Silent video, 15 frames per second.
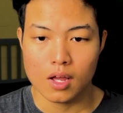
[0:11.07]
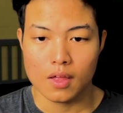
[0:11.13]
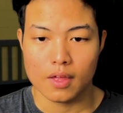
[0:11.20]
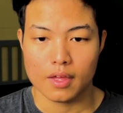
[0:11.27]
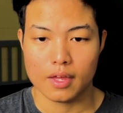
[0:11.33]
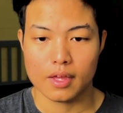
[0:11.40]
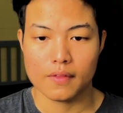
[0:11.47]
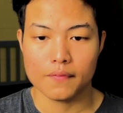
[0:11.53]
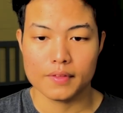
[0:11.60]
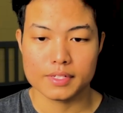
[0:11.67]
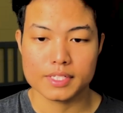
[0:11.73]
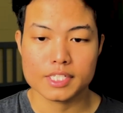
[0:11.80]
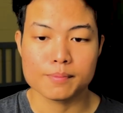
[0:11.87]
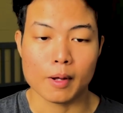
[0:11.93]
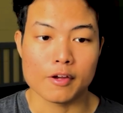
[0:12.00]
And this
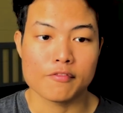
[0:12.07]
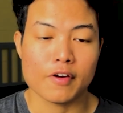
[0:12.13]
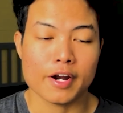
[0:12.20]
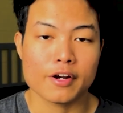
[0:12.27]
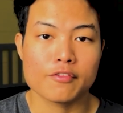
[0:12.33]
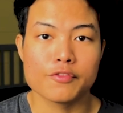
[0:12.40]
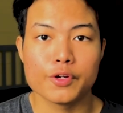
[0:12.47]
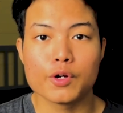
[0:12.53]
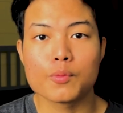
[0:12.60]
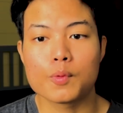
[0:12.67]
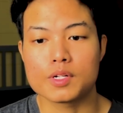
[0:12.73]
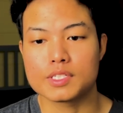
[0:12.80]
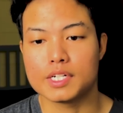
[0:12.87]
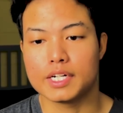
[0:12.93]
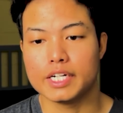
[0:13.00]
is my final video
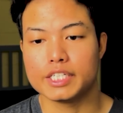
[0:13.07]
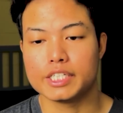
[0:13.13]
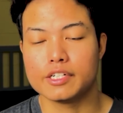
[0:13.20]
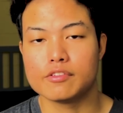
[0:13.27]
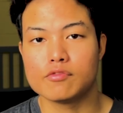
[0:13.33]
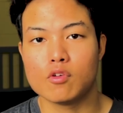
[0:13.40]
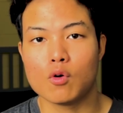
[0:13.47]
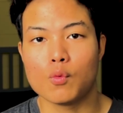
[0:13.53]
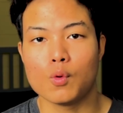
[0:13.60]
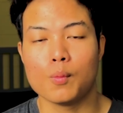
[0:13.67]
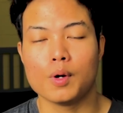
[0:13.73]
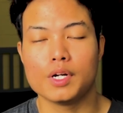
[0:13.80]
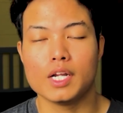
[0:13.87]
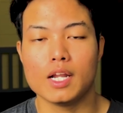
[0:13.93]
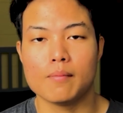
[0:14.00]
presentation for
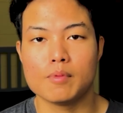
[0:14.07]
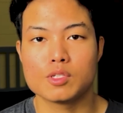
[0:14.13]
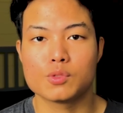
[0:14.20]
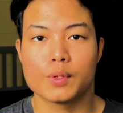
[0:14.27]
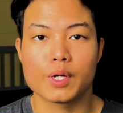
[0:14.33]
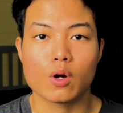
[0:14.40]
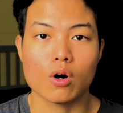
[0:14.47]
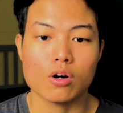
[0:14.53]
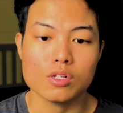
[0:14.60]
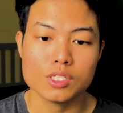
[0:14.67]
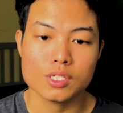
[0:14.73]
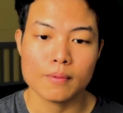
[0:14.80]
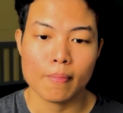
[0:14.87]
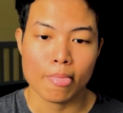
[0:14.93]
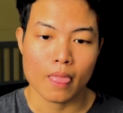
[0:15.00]
Robotics Laboratory course.
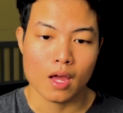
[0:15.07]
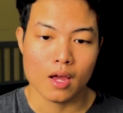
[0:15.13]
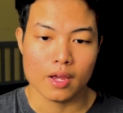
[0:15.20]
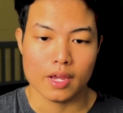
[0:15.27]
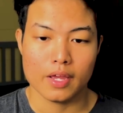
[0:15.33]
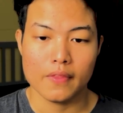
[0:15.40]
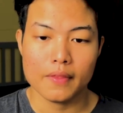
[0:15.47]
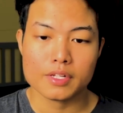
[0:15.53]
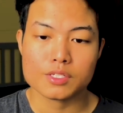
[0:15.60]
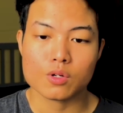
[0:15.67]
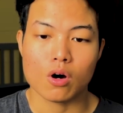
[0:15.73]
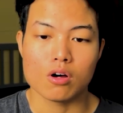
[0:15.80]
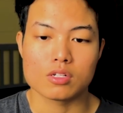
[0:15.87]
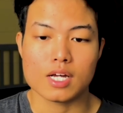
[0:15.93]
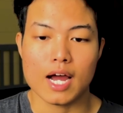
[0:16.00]
In this
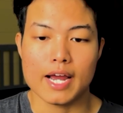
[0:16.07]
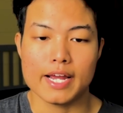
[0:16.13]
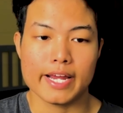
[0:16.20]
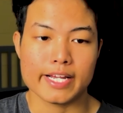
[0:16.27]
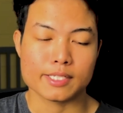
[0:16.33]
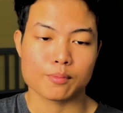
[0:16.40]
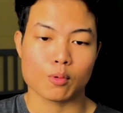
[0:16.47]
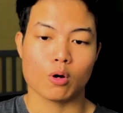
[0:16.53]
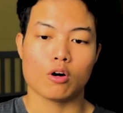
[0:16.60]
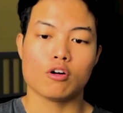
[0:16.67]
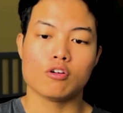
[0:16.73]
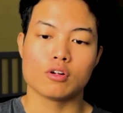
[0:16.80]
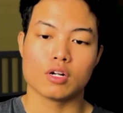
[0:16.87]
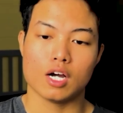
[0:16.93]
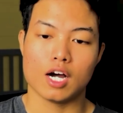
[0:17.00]
course, I
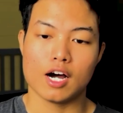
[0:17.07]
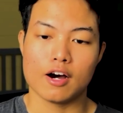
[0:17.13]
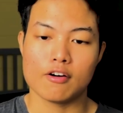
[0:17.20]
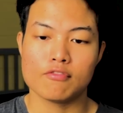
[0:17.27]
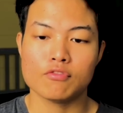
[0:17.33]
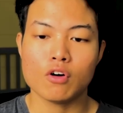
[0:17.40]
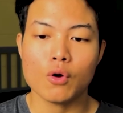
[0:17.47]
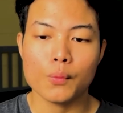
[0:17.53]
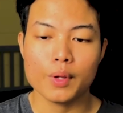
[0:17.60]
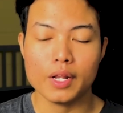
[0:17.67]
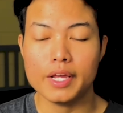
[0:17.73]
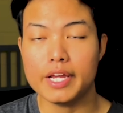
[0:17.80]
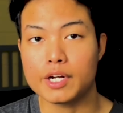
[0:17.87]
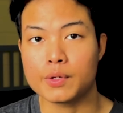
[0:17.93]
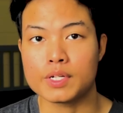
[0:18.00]
explore four
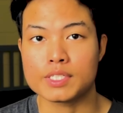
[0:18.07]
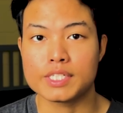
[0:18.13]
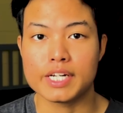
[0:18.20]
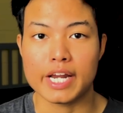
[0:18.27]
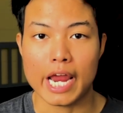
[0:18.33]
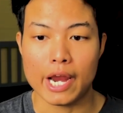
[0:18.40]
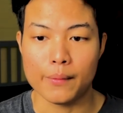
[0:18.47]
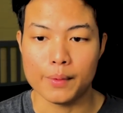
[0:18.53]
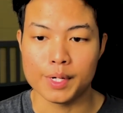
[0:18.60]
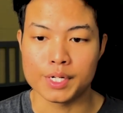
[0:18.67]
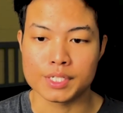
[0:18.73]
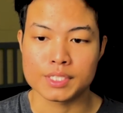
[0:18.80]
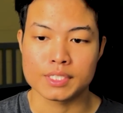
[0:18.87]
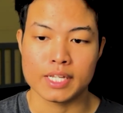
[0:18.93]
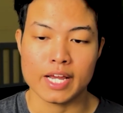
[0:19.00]
really interesting
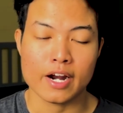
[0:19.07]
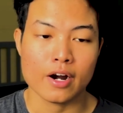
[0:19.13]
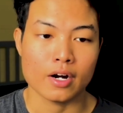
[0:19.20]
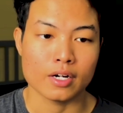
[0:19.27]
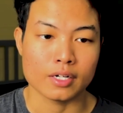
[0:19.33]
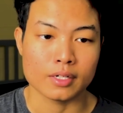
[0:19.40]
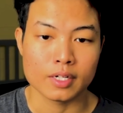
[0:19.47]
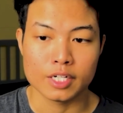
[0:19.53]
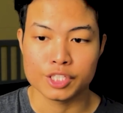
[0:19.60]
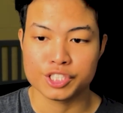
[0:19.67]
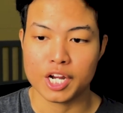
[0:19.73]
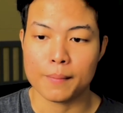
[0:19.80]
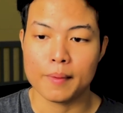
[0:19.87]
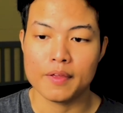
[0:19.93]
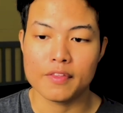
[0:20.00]
areas that are
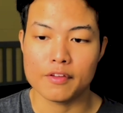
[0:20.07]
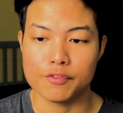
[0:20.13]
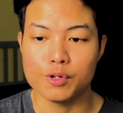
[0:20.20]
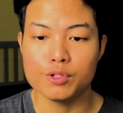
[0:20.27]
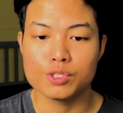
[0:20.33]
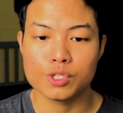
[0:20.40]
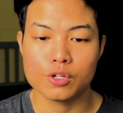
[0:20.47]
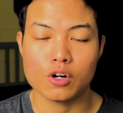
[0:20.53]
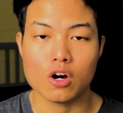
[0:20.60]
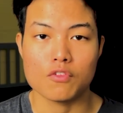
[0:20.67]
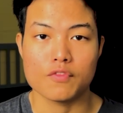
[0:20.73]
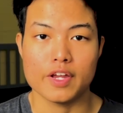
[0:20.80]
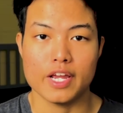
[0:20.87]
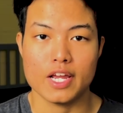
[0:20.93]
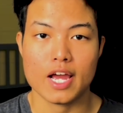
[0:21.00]
shaping the future
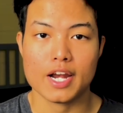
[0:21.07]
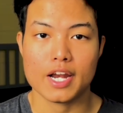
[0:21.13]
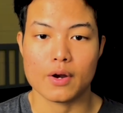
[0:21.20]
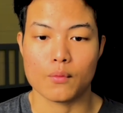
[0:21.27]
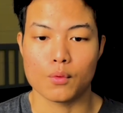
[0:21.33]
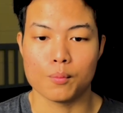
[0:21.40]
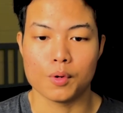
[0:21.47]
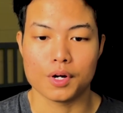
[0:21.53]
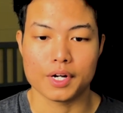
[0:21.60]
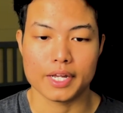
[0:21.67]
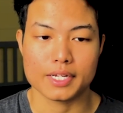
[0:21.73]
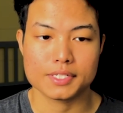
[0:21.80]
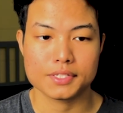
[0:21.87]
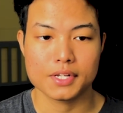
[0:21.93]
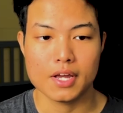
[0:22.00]
of AI and
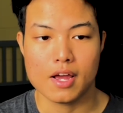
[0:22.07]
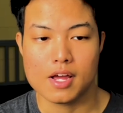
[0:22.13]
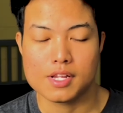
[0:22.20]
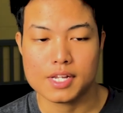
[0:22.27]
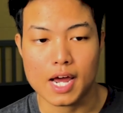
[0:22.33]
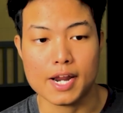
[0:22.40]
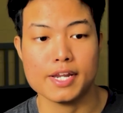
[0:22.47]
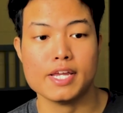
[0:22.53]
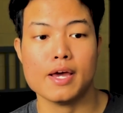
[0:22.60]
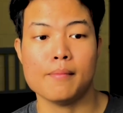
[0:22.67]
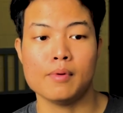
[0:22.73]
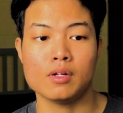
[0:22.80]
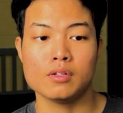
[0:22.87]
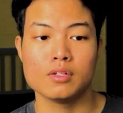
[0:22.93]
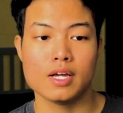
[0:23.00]
robotics: tiny
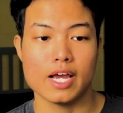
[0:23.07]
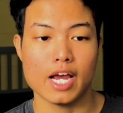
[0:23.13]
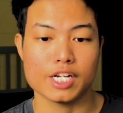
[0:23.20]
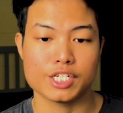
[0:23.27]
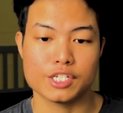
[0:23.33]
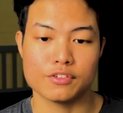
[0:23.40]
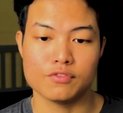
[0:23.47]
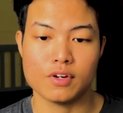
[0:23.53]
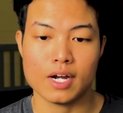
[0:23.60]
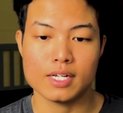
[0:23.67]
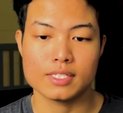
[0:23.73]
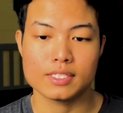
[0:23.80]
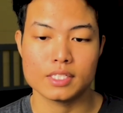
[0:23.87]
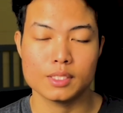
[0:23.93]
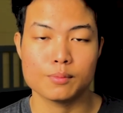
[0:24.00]
ML, edge
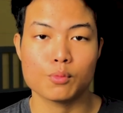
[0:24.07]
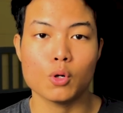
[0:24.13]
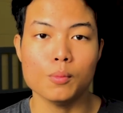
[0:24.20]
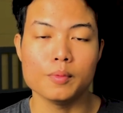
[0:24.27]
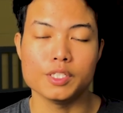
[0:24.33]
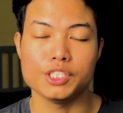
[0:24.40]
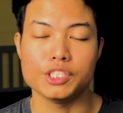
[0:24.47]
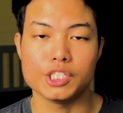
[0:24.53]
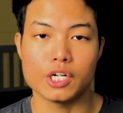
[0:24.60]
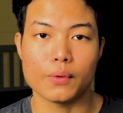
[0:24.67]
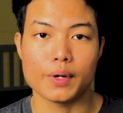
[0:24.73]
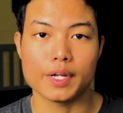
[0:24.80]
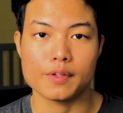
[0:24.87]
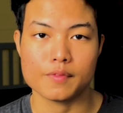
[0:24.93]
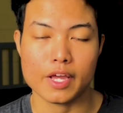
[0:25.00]
device, prompt
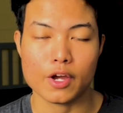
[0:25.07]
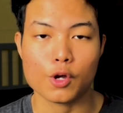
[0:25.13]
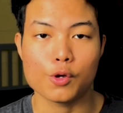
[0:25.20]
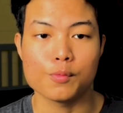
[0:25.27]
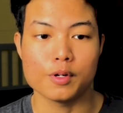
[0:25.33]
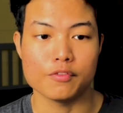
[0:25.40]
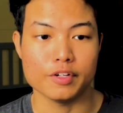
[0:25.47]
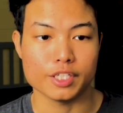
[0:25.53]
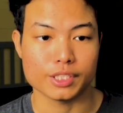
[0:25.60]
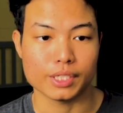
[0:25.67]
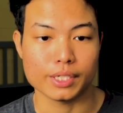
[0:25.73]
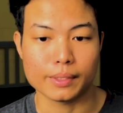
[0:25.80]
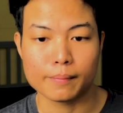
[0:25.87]
engineering, and computer vision.